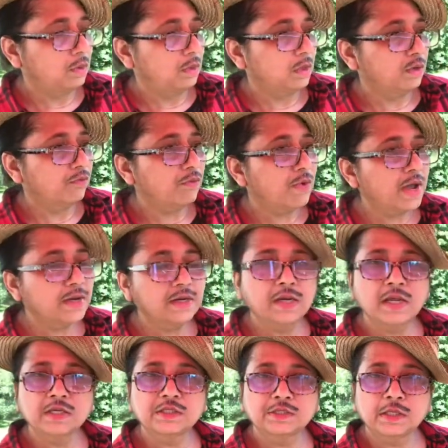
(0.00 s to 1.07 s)
And finally
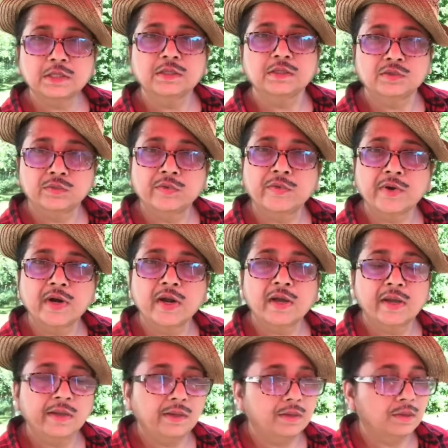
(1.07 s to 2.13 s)
I started to
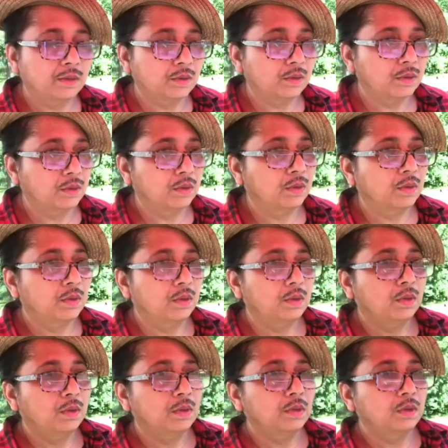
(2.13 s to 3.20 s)
cry.
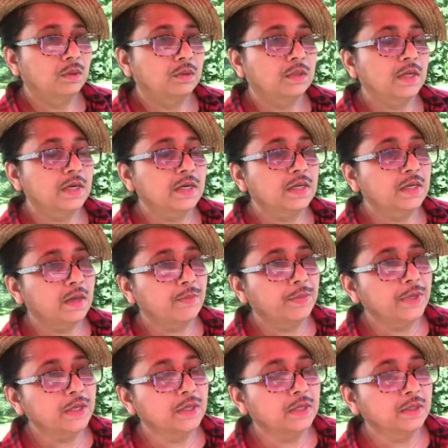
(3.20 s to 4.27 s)
Then he
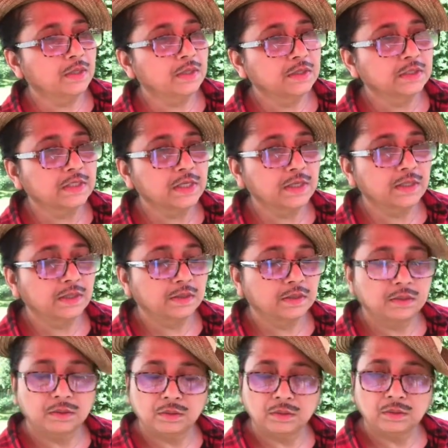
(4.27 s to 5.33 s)
appeared and said,
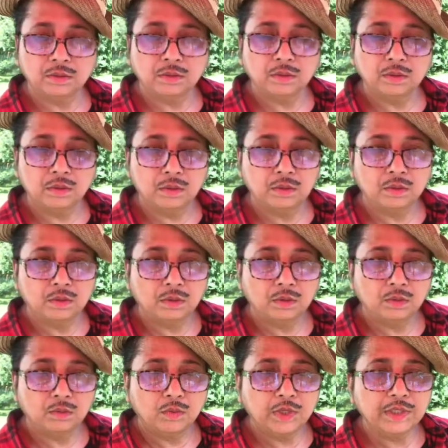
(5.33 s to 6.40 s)

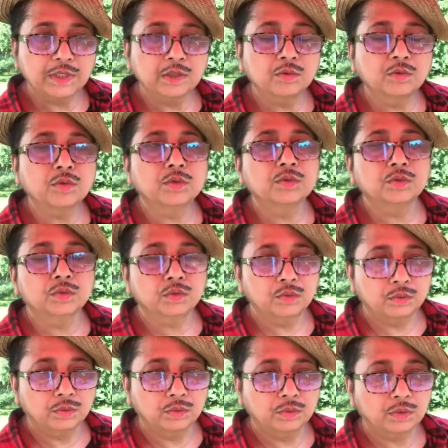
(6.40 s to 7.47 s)
what are you going to
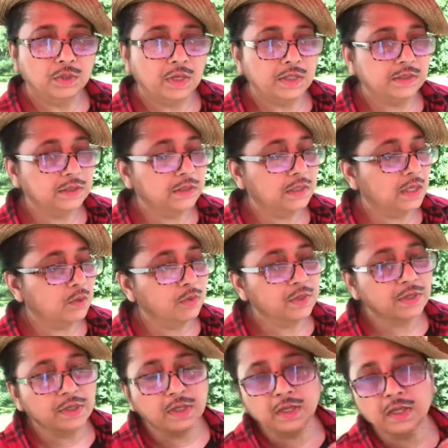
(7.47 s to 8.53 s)
do? I said, I will
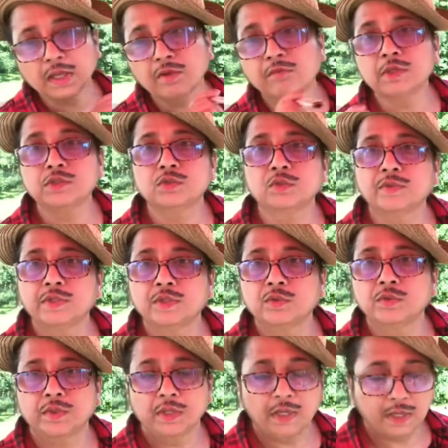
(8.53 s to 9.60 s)
never do it
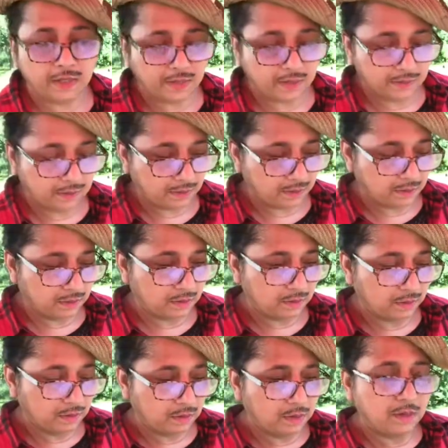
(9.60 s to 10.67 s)
again.
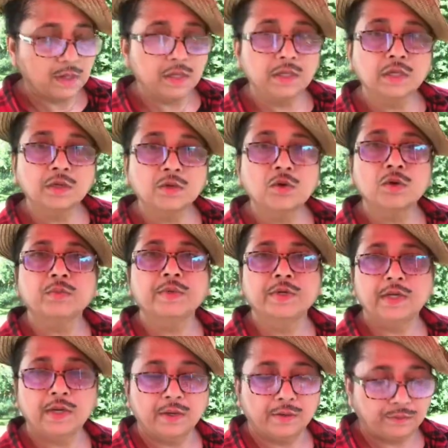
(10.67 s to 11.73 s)
And he got me
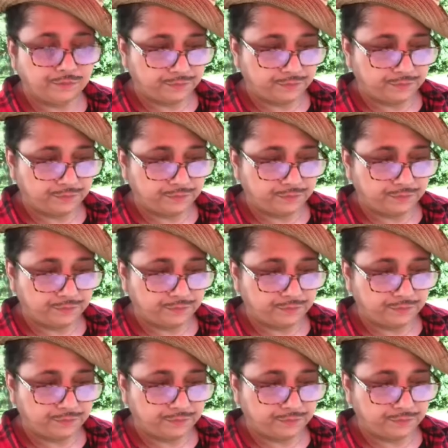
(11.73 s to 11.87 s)
down.